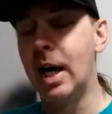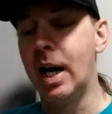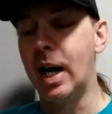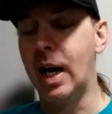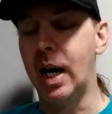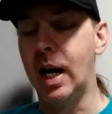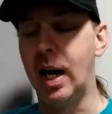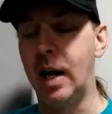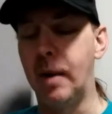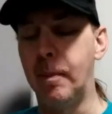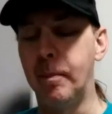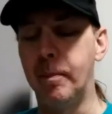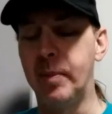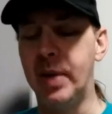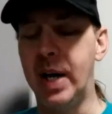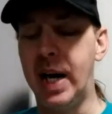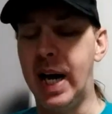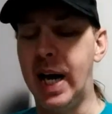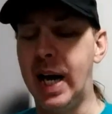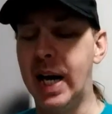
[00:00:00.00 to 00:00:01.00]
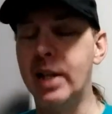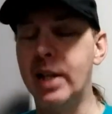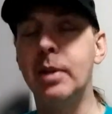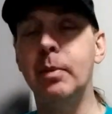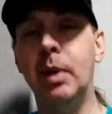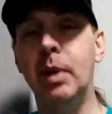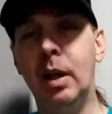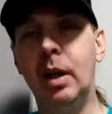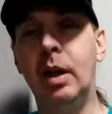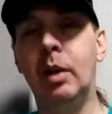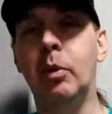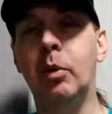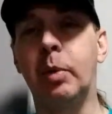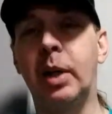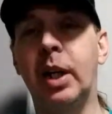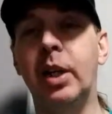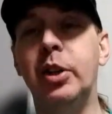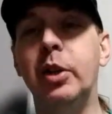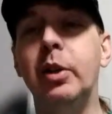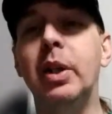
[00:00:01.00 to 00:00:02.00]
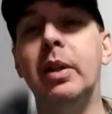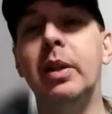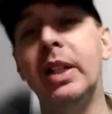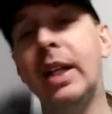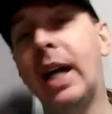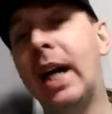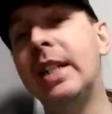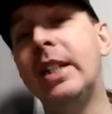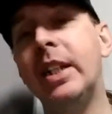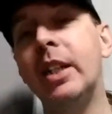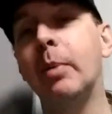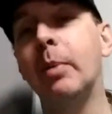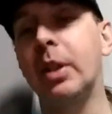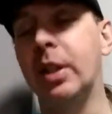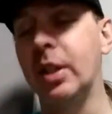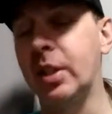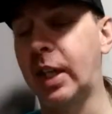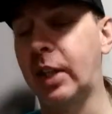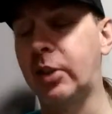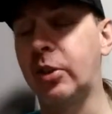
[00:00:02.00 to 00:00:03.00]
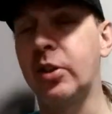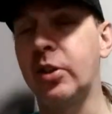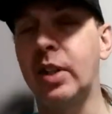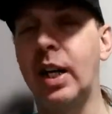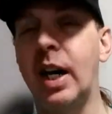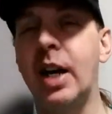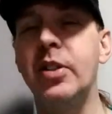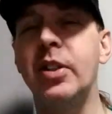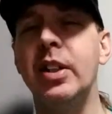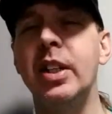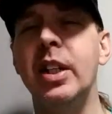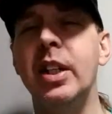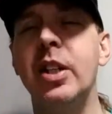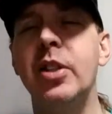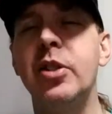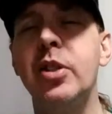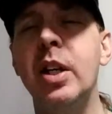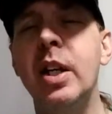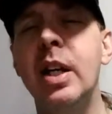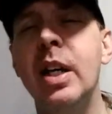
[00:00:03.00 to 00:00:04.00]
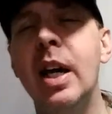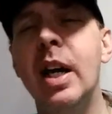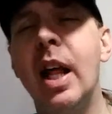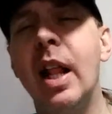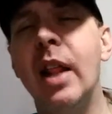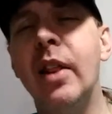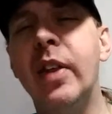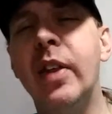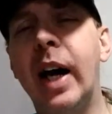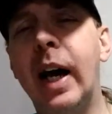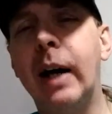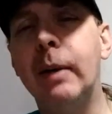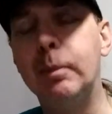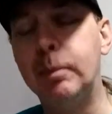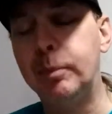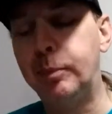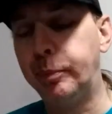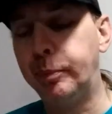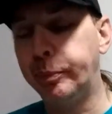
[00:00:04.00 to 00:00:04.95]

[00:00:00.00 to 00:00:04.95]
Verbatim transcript: Um, and we're going to do the idea with this exercise is that